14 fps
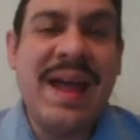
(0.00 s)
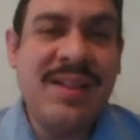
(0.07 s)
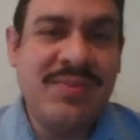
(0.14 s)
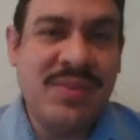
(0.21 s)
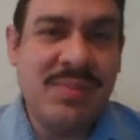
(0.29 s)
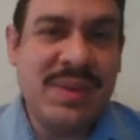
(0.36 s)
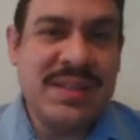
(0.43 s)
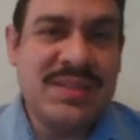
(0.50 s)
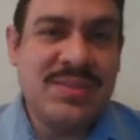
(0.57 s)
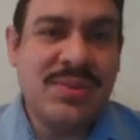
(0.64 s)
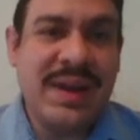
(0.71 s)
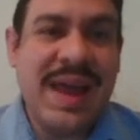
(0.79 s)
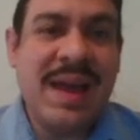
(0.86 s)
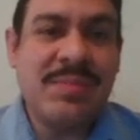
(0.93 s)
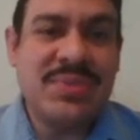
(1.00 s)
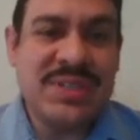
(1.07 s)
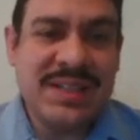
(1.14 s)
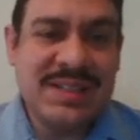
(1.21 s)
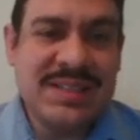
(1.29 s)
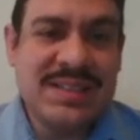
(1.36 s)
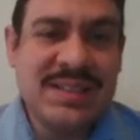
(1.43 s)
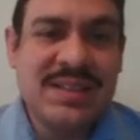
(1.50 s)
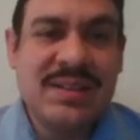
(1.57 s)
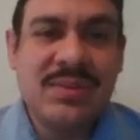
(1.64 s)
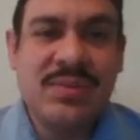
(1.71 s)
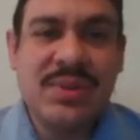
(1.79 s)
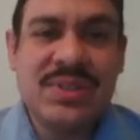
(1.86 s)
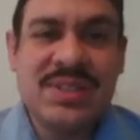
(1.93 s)
alphabets or abjads,
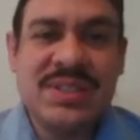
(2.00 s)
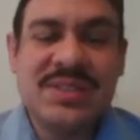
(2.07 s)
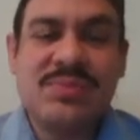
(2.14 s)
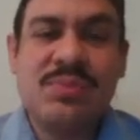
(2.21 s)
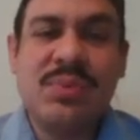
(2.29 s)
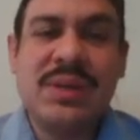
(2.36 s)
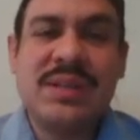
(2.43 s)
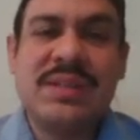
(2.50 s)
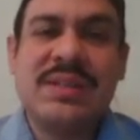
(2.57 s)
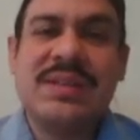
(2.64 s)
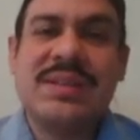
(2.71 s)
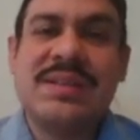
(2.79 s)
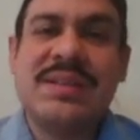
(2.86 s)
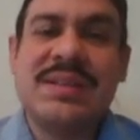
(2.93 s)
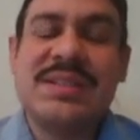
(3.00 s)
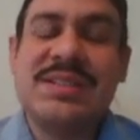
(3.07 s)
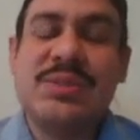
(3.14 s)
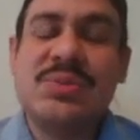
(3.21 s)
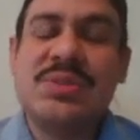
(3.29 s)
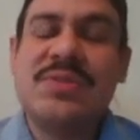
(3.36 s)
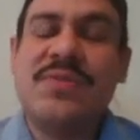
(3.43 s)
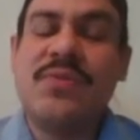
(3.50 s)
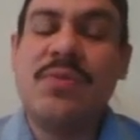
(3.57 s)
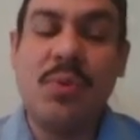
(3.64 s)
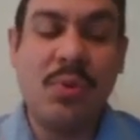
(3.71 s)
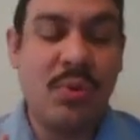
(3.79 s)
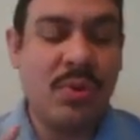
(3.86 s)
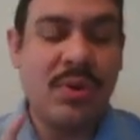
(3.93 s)
which is what uh, is used
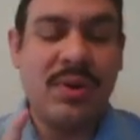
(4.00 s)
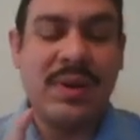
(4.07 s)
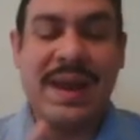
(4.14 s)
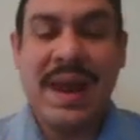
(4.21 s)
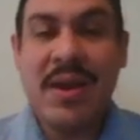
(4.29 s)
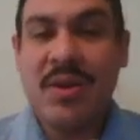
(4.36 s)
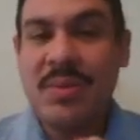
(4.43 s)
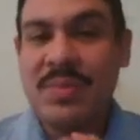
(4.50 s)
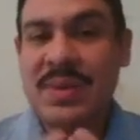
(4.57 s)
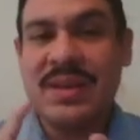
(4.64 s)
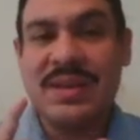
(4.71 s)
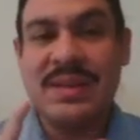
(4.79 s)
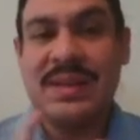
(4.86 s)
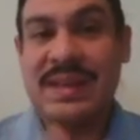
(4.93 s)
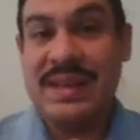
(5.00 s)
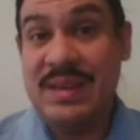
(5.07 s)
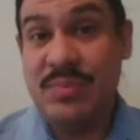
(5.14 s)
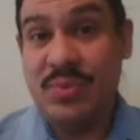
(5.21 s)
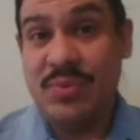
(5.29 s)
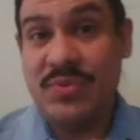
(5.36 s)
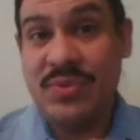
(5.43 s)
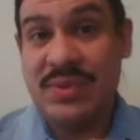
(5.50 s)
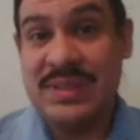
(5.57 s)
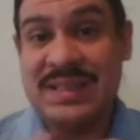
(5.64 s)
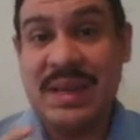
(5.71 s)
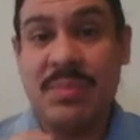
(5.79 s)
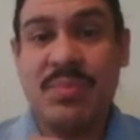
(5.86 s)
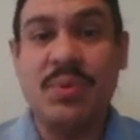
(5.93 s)
for Arabic and Hebrew, for
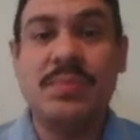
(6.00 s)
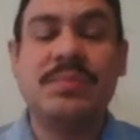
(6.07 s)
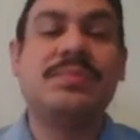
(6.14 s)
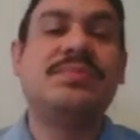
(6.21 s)
example.